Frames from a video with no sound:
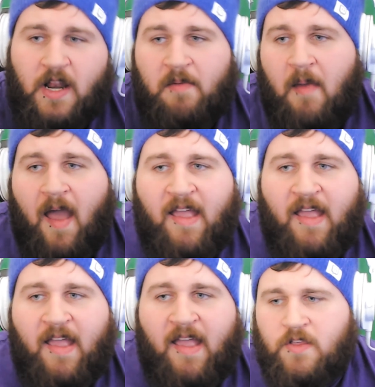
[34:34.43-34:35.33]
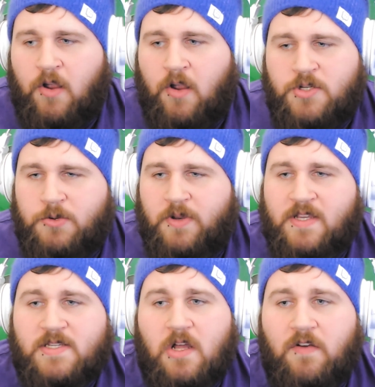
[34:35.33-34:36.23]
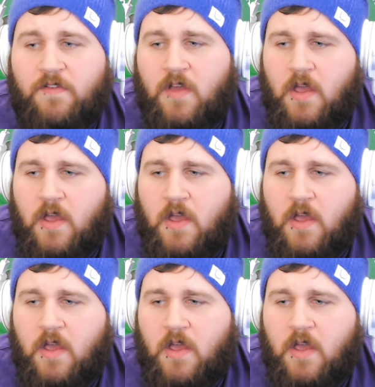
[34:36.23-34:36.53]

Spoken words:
and I like the cartoony stuff.